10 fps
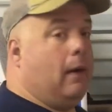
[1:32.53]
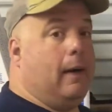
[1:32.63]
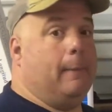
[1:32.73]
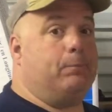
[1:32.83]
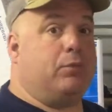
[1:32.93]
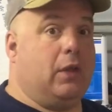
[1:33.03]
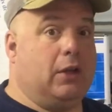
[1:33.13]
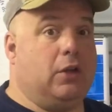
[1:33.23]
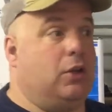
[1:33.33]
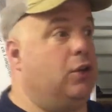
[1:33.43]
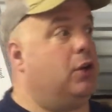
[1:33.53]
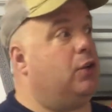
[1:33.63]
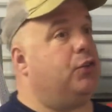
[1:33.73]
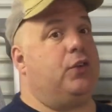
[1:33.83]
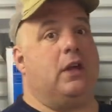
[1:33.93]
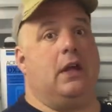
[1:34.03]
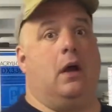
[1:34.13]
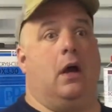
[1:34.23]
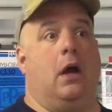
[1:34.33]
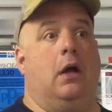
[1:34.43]
And you're going to see
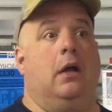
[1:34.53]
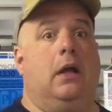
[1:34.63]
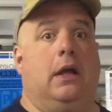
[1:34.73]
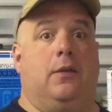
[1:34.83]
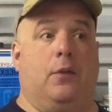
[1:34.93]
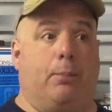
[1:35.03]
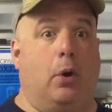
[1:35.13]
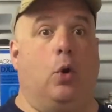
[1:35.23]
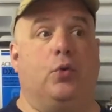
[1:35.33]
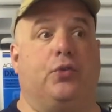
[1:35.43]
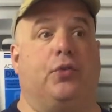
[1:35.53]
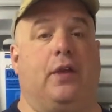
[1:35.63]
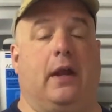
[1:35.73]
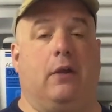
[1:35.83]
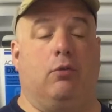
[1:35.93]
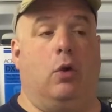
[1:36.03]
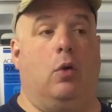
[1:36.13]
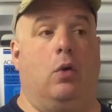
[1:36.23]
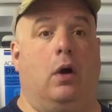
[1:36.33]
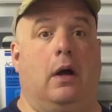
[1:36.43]
in the post that I
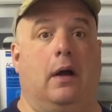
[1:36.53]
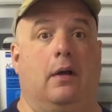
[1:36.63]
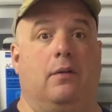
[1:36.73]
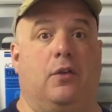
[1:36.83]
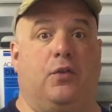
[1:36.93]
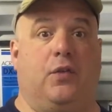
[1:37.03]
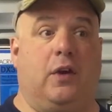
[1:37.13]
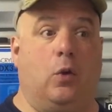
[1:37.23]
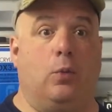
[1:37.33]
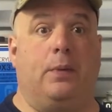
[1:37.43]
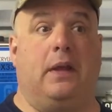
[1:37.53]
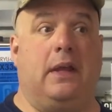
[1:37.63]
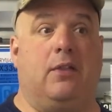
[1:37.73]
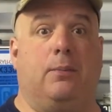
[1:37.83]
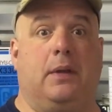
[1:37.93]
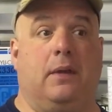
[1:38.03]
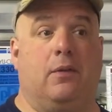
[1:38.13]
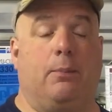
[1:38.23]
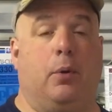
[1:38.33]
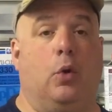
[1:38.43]
wrote, this video will either be
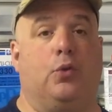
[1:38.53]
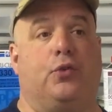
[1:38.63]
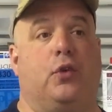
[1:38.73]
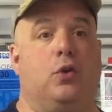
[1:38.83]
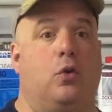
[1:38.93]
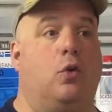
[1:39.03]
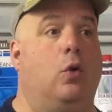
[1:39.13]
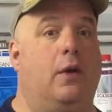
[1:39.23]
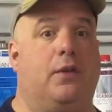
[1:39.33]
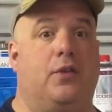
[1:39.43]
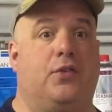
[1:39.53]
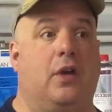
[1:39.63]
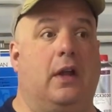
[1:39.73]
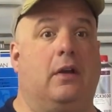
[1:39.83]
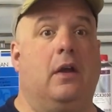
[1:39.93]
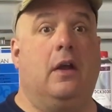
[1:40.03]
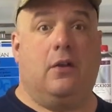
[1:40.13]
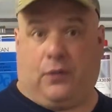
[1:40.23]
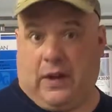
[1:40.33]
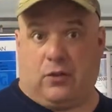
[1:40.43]
in the post or you caught this on
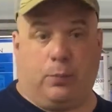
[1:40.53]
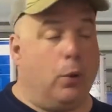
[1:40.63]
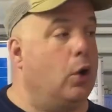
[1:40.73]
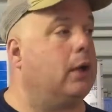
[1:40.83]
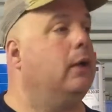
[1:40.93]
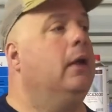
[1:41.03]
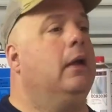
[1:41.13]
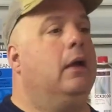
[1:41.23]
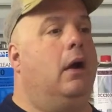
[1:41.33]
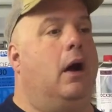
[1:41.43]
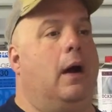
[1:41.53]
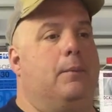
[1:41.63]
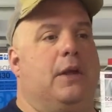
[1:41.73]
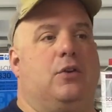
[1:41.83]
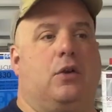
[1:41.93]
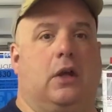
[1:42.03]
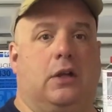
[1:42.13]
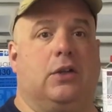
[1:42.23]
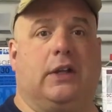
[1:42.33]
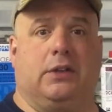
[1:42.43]
Facebook, and you
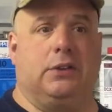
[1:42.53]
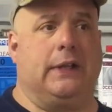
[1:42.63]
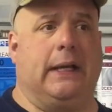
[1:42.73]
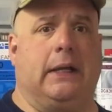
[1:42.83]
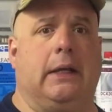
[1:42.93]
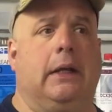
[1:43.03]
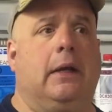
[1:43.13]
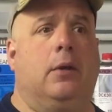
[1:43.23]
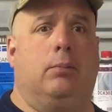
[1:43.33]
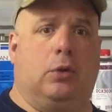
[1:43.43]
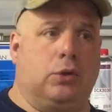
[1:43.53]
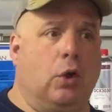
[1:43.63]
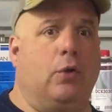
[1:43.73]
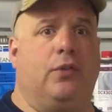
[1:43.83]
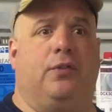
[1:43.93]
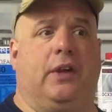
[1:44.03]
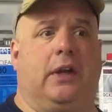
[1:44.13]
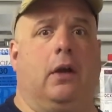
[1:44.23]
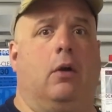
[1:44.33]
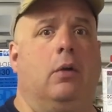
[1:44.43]
can click the link below the
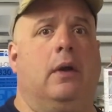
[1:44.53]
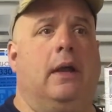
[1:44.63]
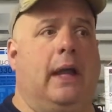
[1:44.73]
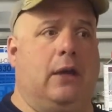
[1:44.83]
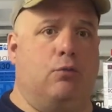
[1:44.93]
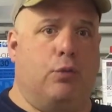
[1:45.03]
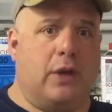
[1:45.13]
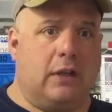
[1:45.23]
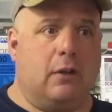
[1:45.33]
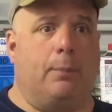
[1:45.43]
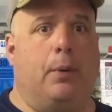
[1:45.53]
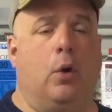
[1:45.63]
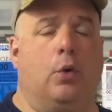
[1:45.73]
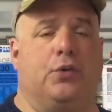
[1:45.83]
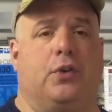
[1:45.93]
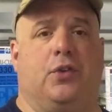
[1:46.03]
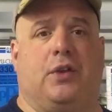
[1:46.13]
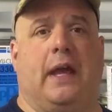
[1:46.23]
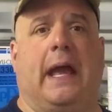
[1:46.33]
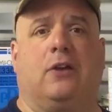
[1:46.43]
video and read the post,
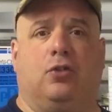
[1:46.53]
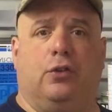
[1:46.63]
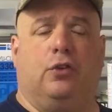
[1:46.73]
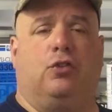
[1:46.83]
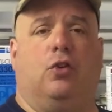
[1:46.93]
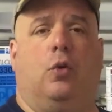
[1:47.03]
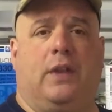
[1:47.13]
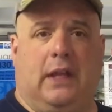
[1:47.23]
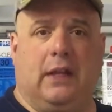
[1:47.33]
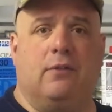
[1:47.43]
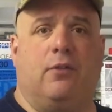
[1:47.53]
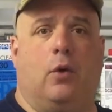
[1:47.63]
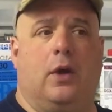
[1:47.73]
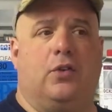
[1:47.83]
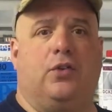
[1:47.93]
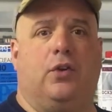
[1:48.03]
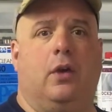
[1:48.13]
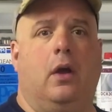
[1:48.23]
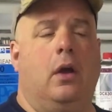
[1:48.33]
because I actually show the invoice,